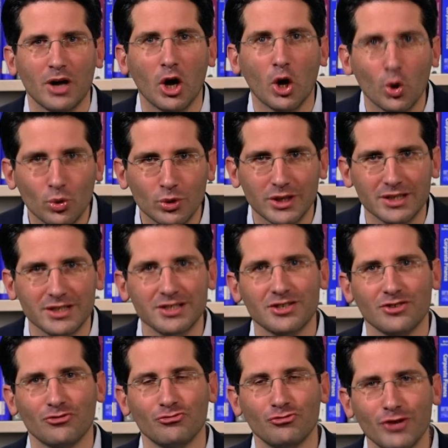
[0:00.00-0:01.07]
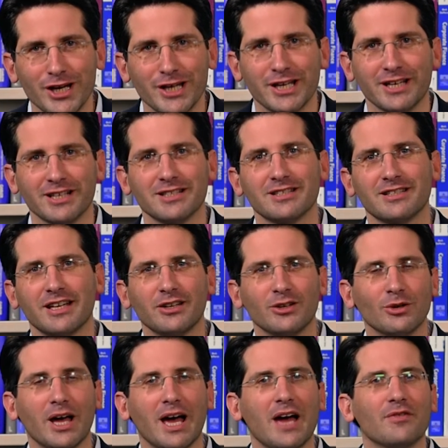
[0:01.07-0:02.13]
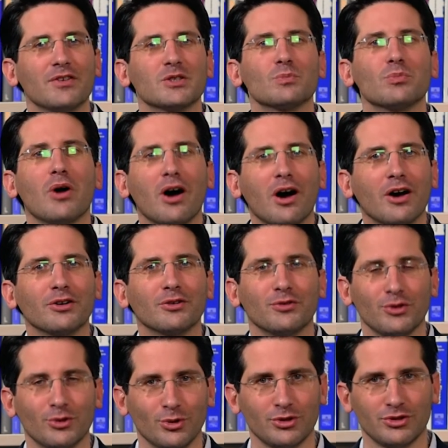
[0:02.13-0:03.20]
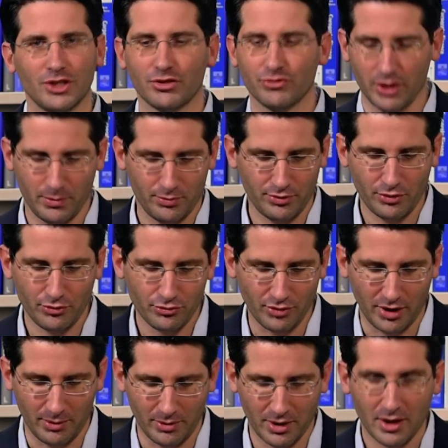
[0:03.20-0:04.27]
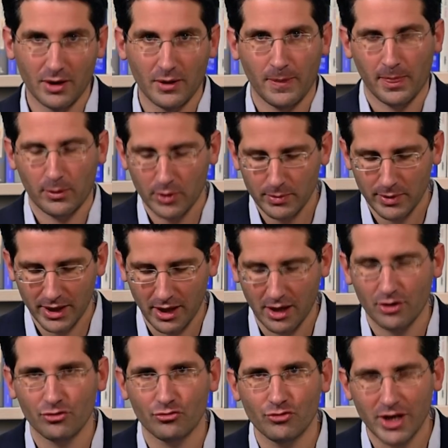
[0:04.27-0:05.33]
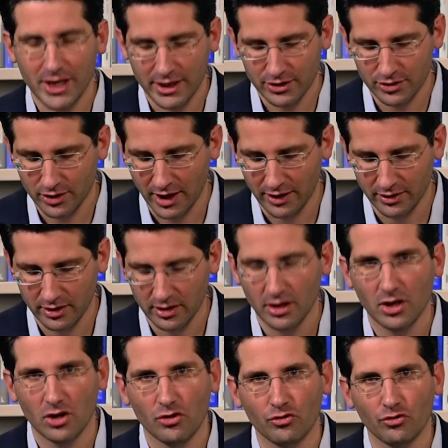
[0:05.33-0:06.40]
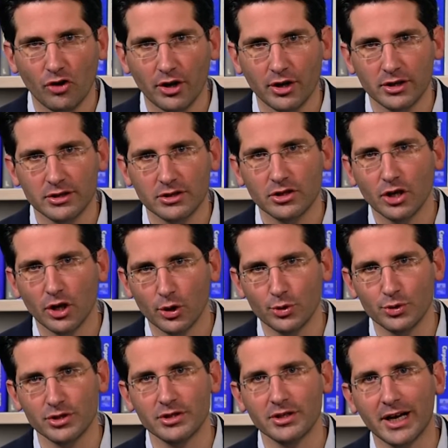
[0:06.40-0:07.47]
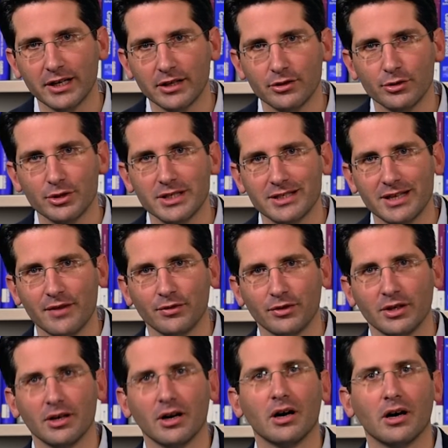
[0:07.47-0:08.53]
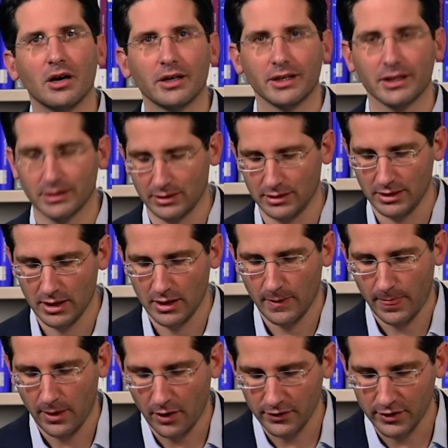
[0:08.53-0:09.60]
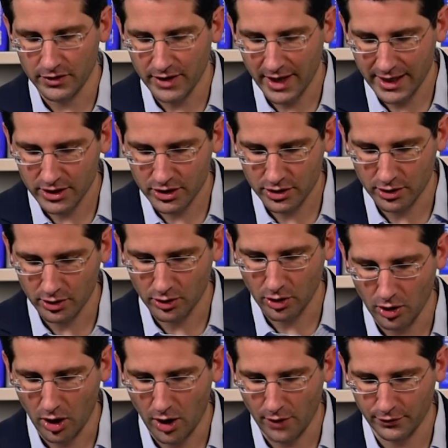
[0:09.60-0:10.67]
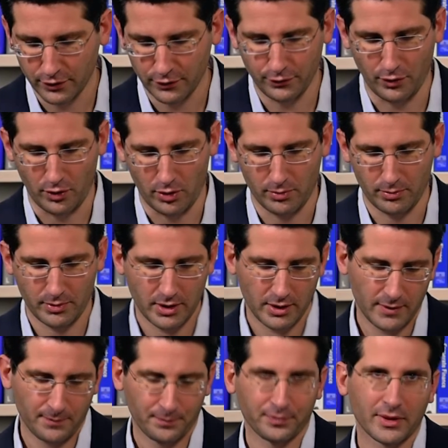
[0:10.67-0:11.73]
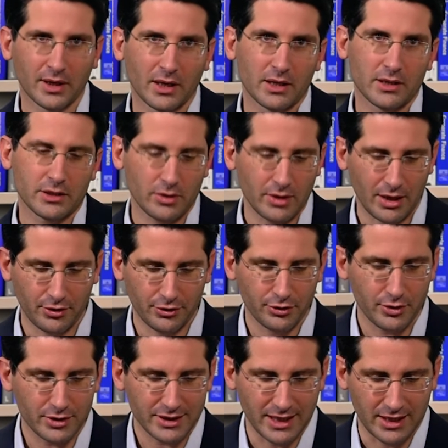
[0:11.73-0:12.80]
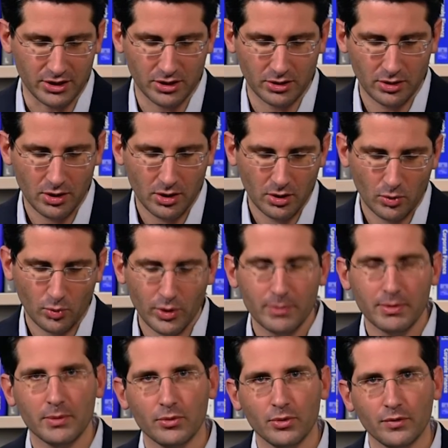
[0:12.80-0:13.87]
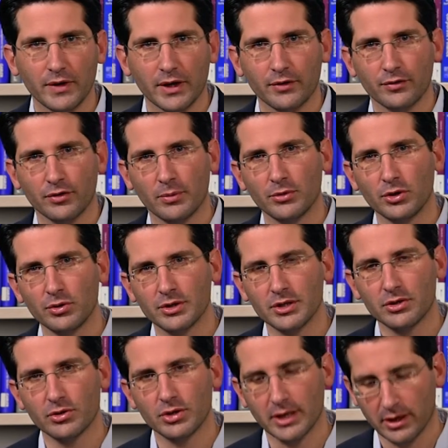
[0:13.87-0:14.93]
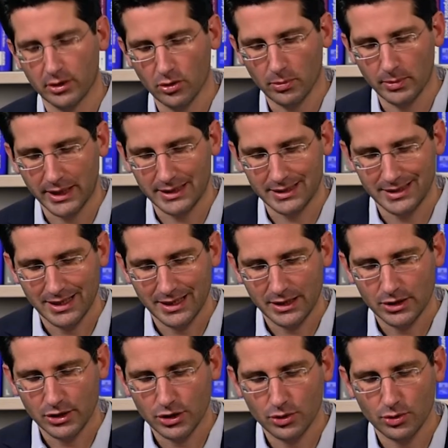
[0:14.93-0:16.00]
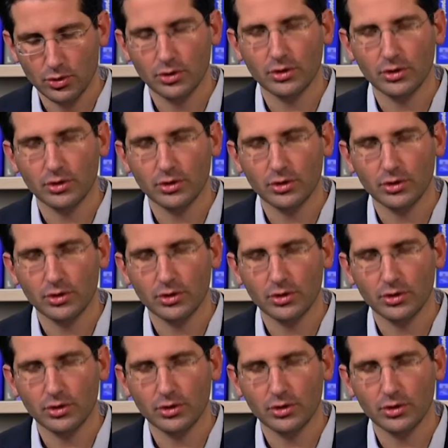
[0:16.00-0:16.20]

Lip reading: oldest readings that you'll have as part of your degree program. We'll be reading together Ronald Coe's 1937 article on the nature of the firm. So in our third session, we'll be moving from New Institutional Economics to